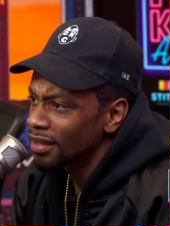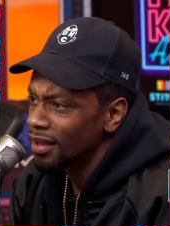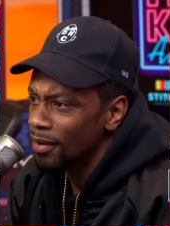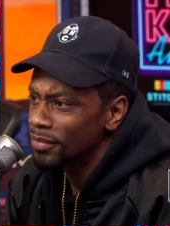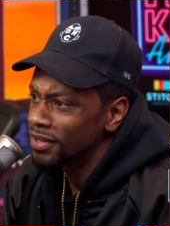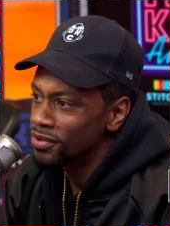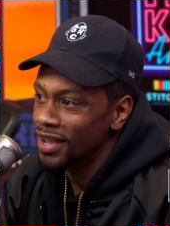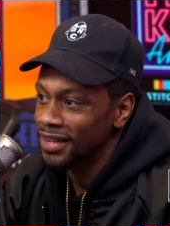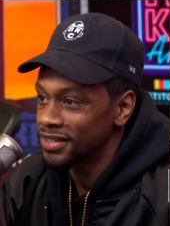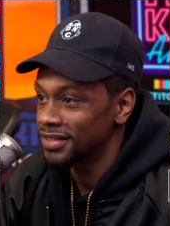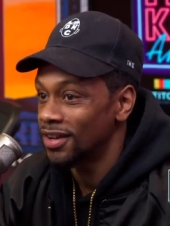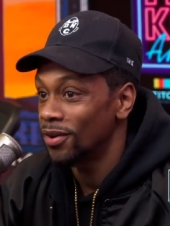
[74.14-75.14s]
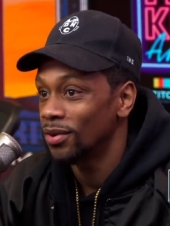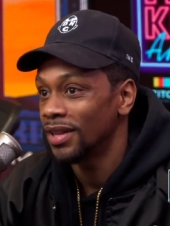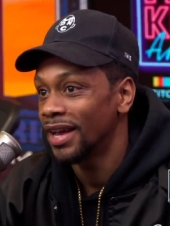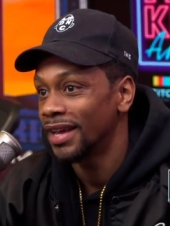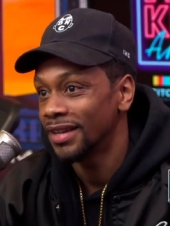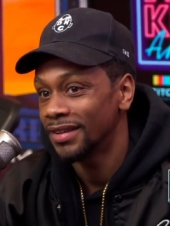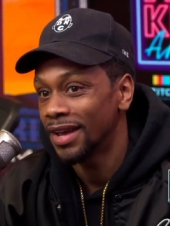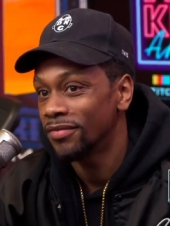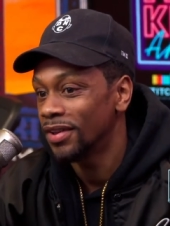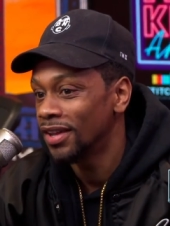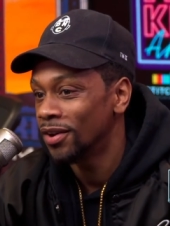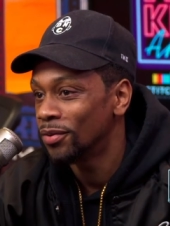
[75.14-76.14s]
yeah. I mean, you can't just go like that.
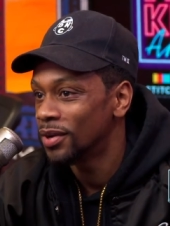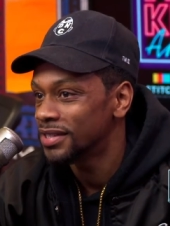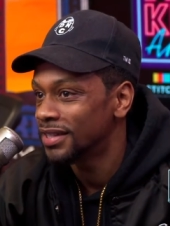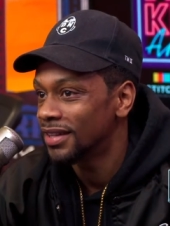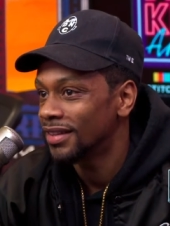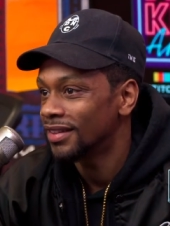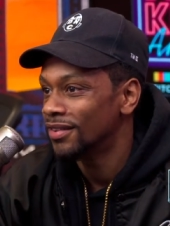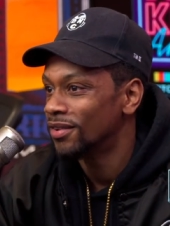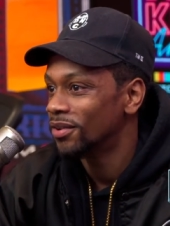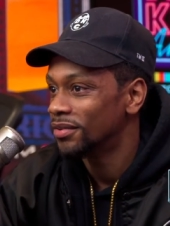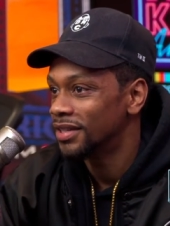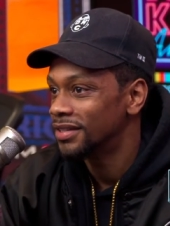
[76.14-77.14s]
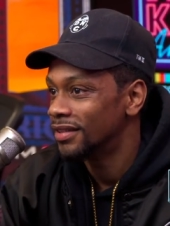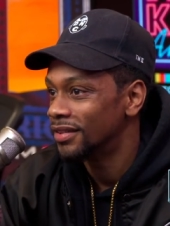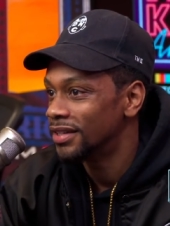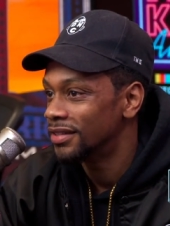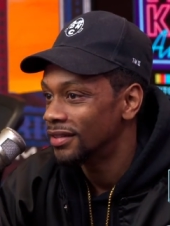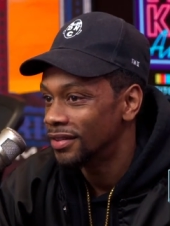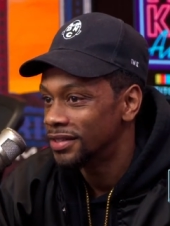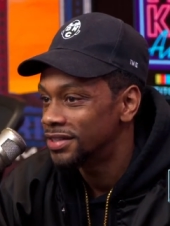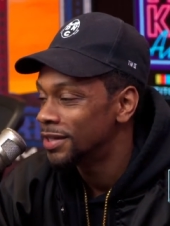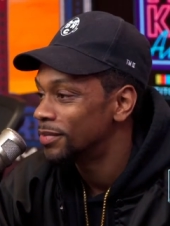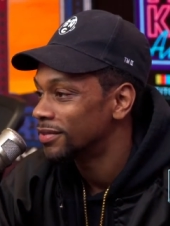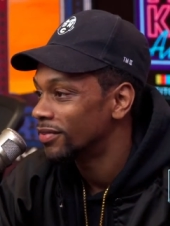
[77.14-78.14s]
Video wasn't, you know, the the, the
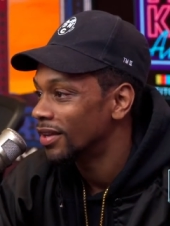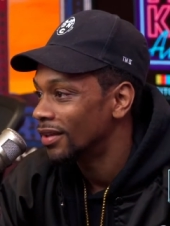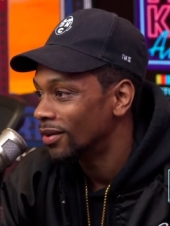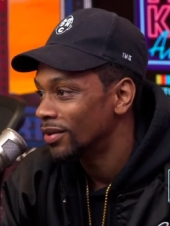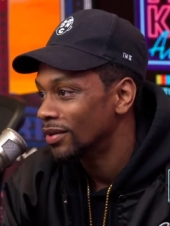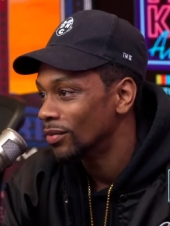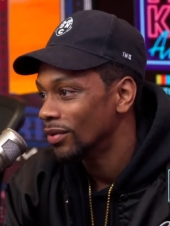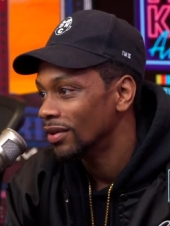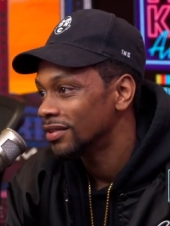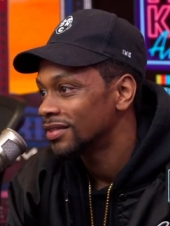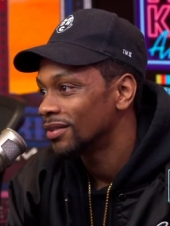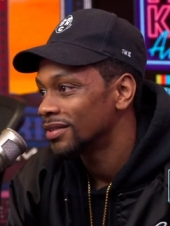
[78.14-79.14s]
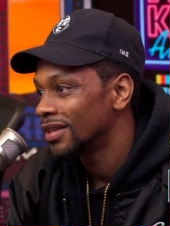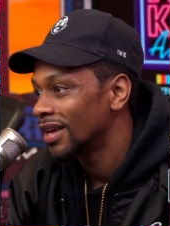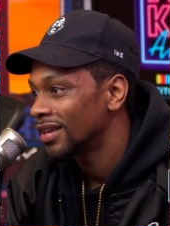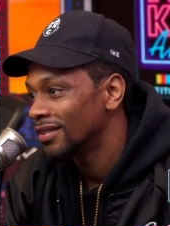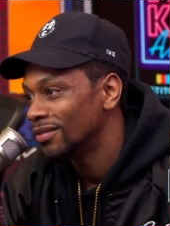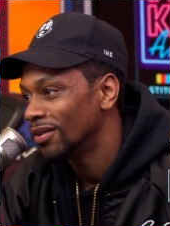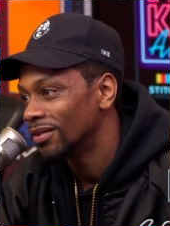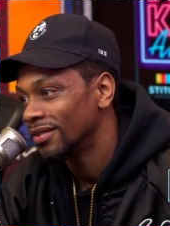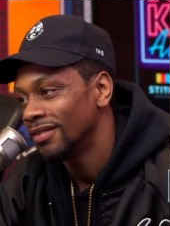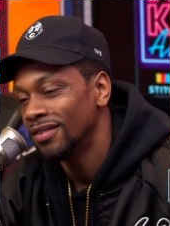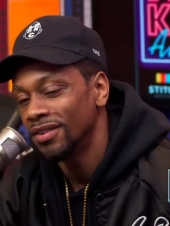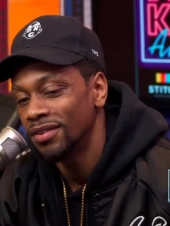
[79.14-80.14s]
cheapest video in the world. So it's like, you know,
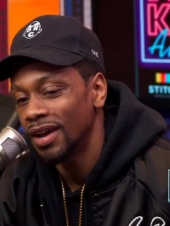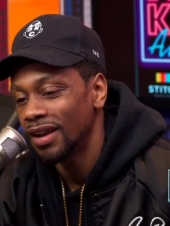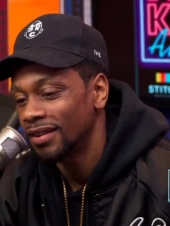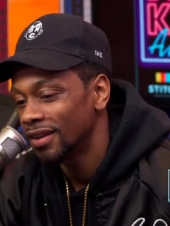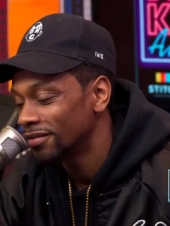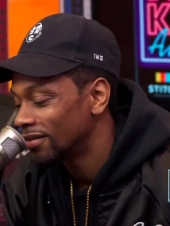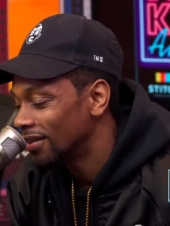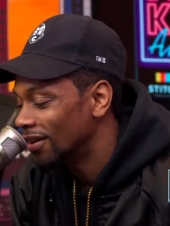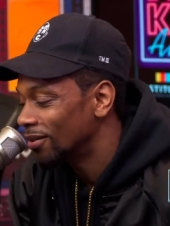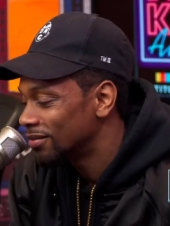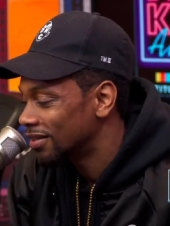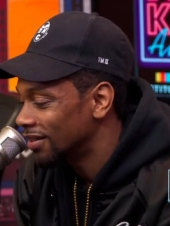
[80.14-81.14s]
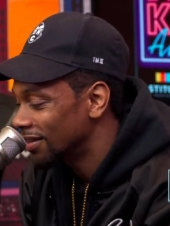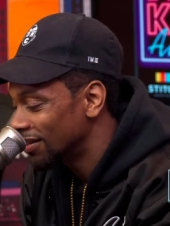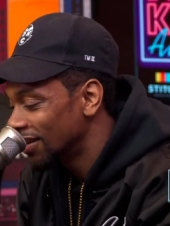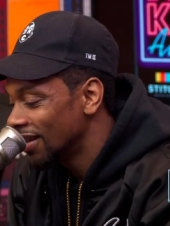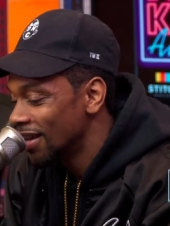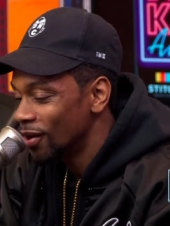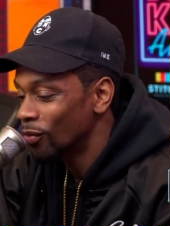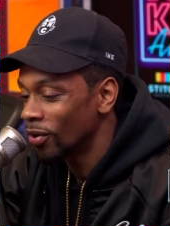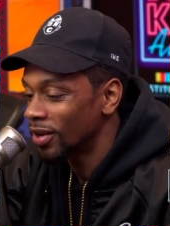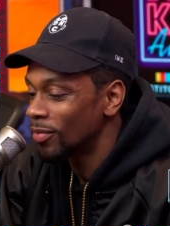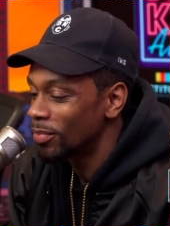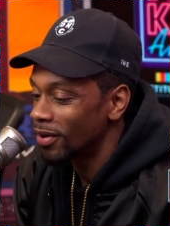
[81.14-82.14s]
you know, you got to definitely go to your
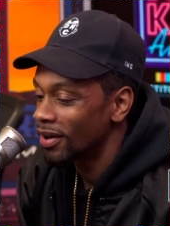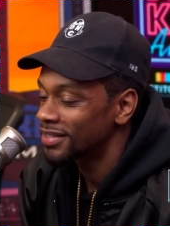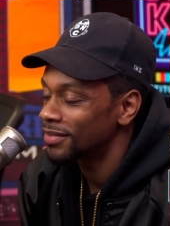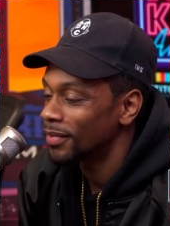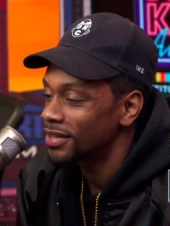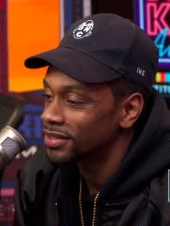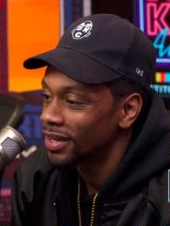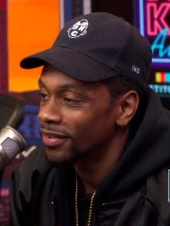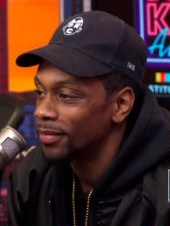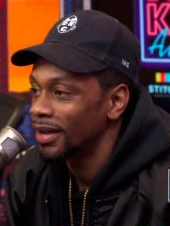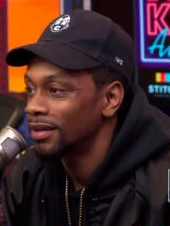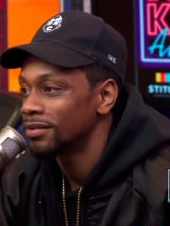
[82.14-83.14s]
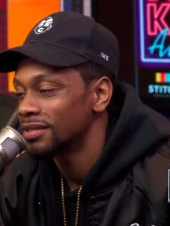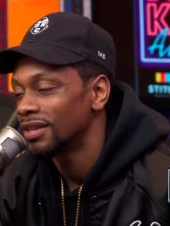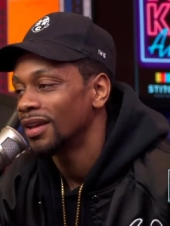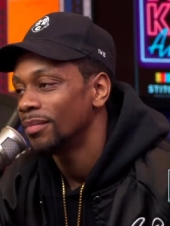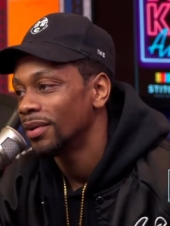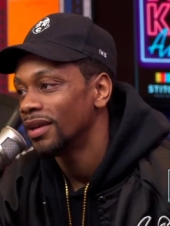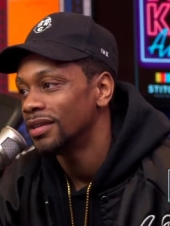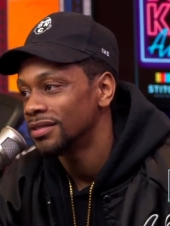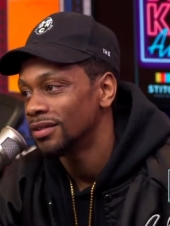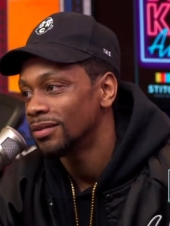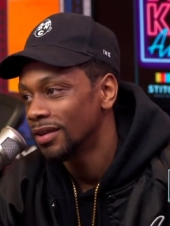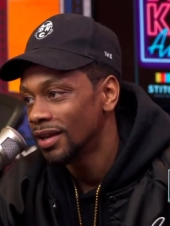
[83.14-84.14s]
working parts and make sure everybody on the same page. So,